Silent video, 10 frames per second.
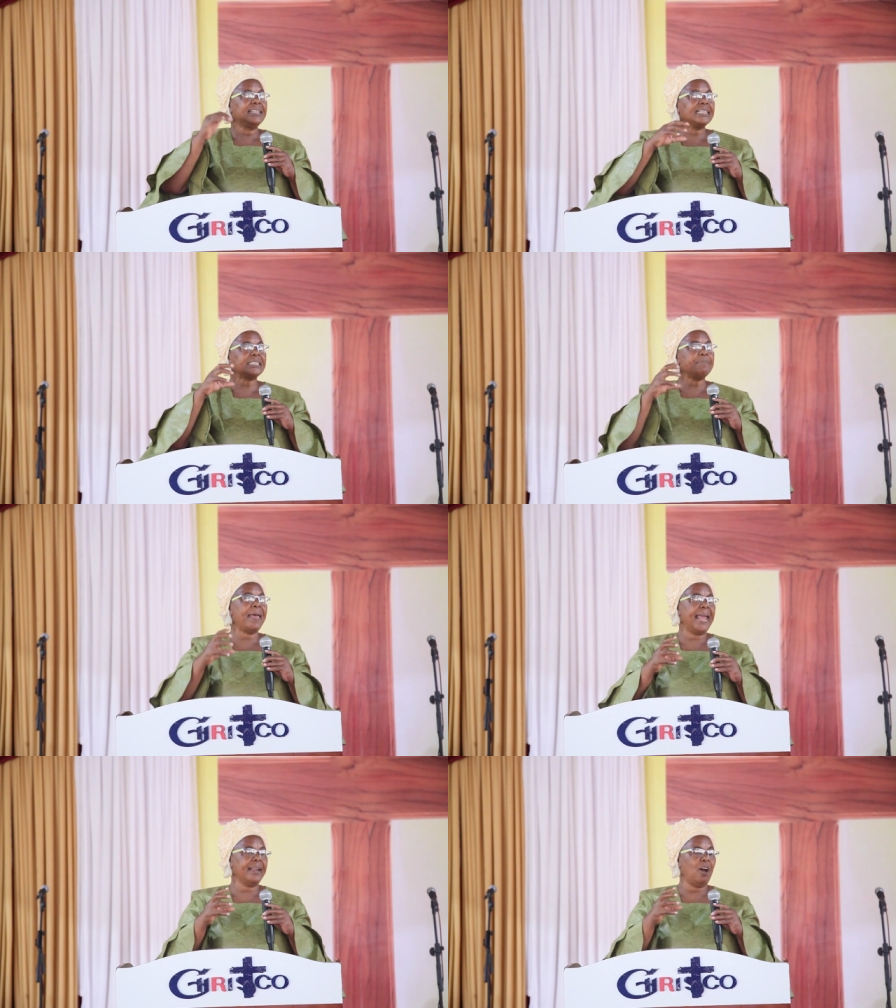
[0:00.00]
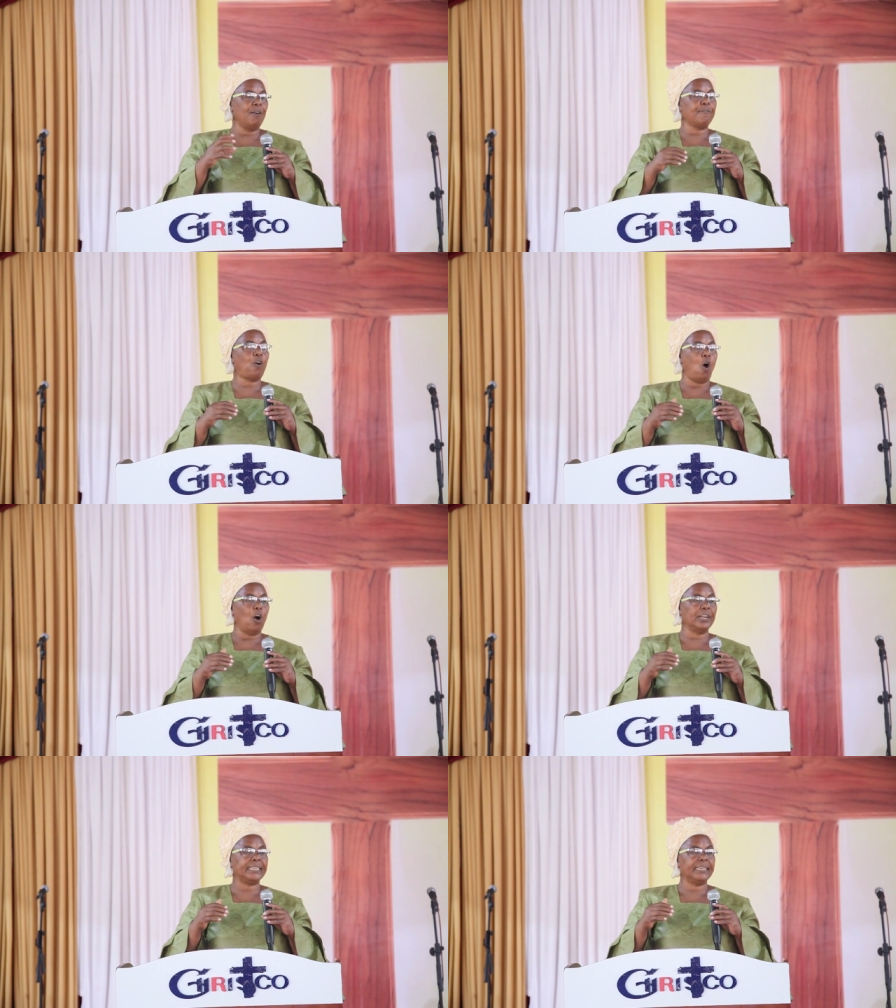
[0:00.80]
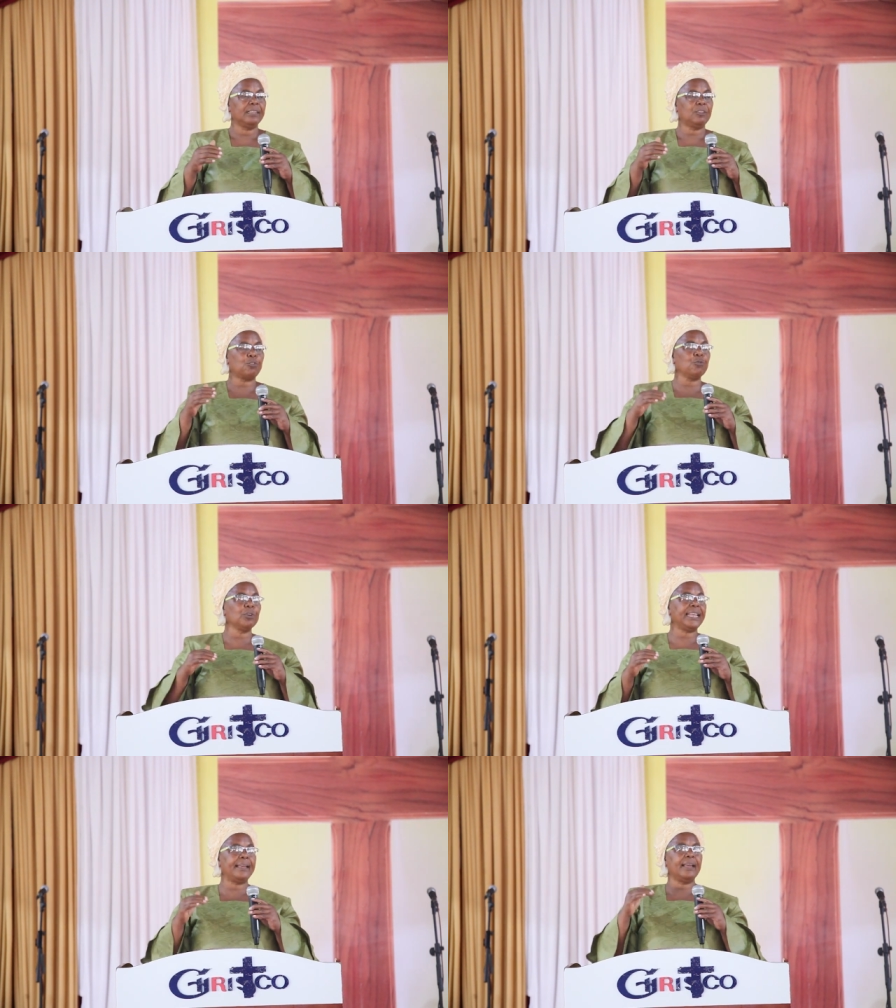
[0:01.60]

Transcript: these men of God, through